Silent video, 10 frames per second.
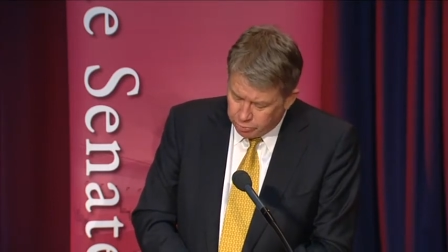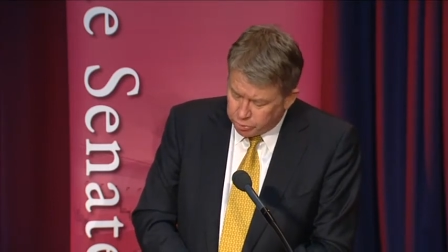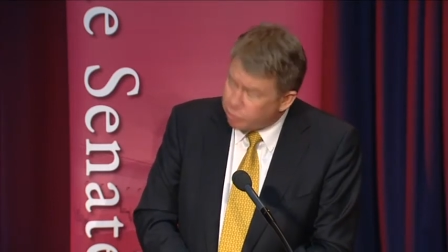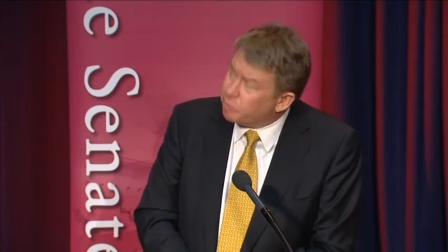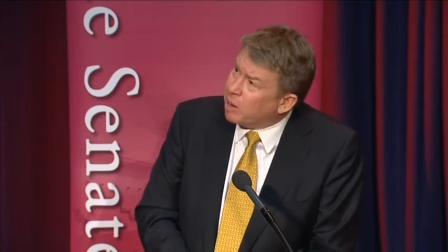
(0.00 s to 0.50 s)

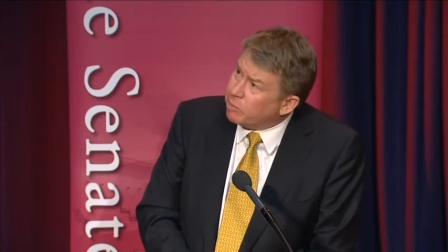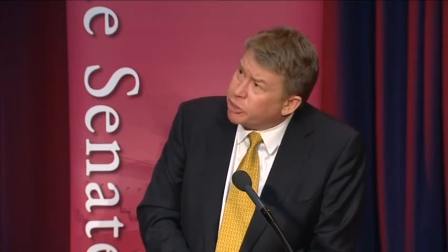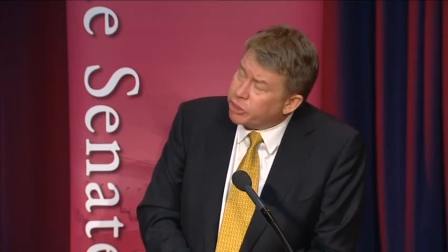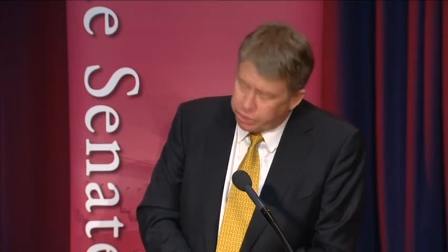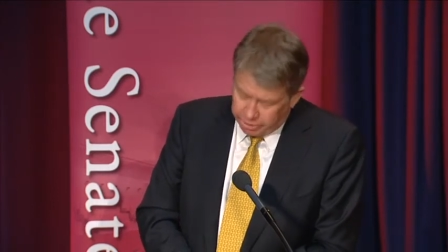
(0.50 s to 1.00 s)
which was
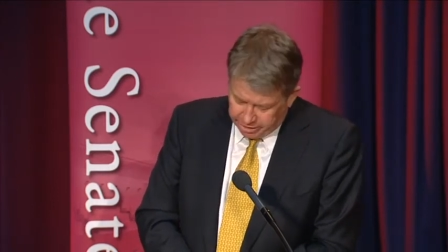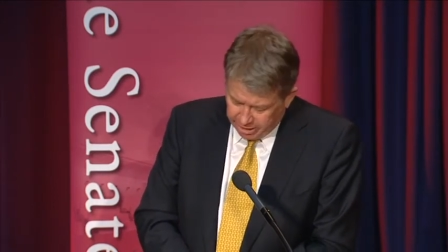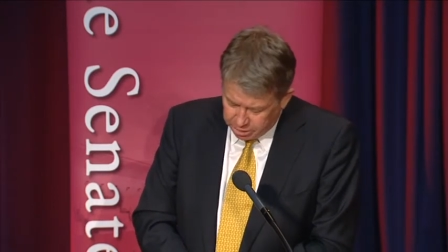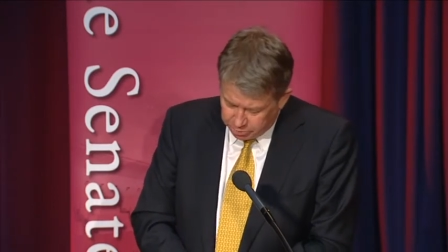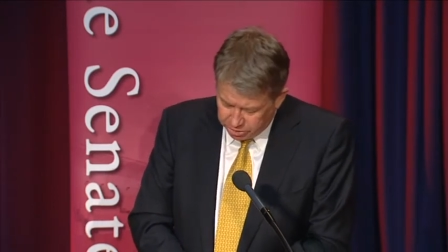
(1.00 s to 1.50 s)
published as an
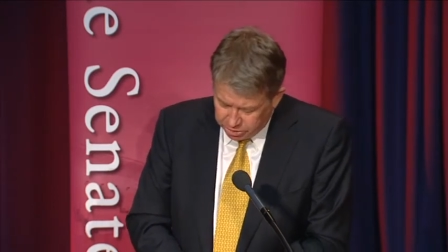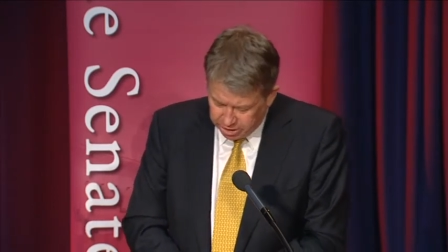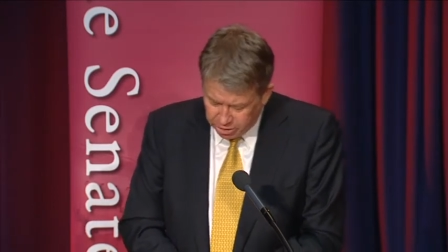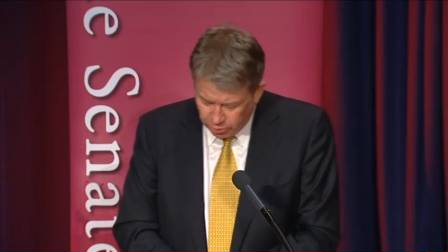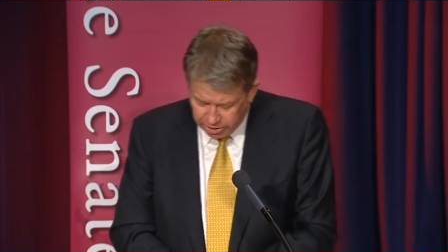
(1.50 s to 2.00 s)
attachment to
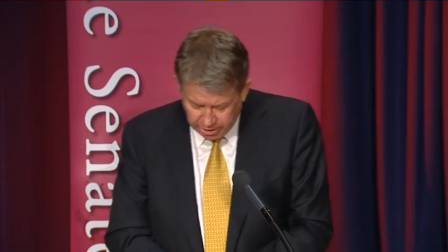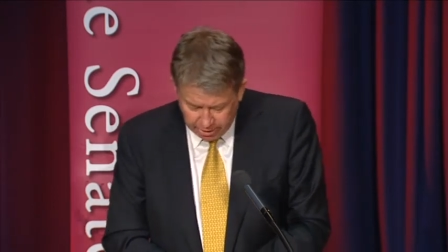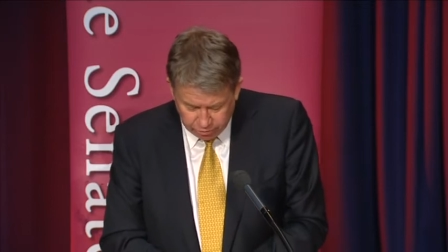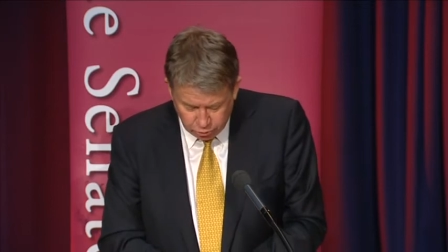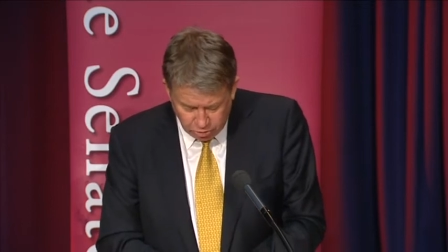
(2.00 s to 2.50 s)
their
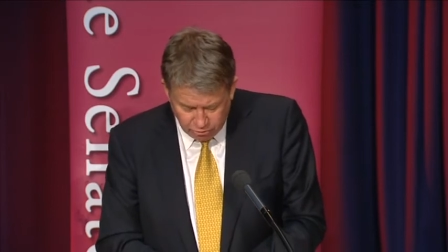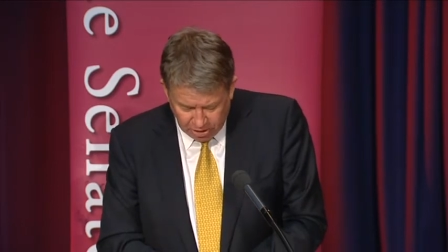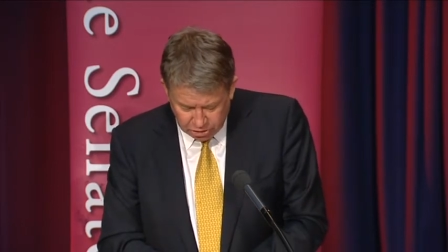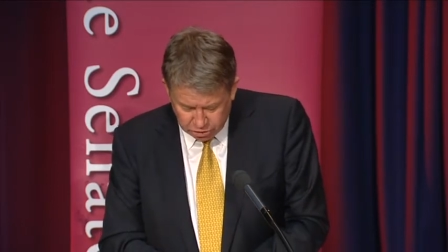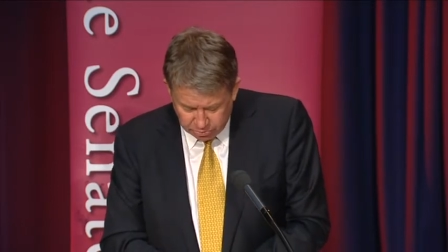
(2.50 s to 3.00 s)
2011-12
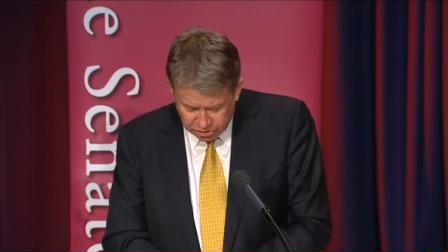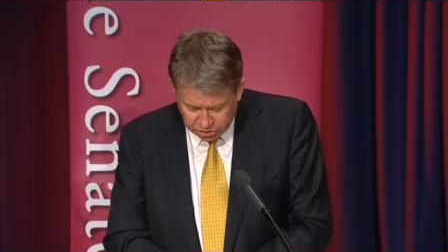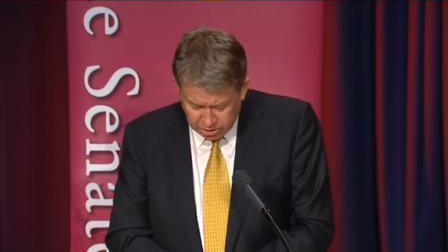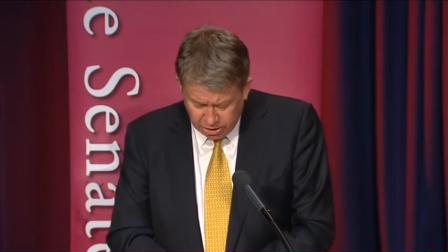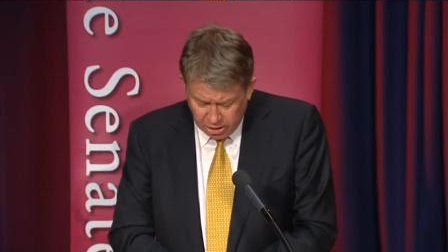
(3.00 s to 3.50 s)
budget submission.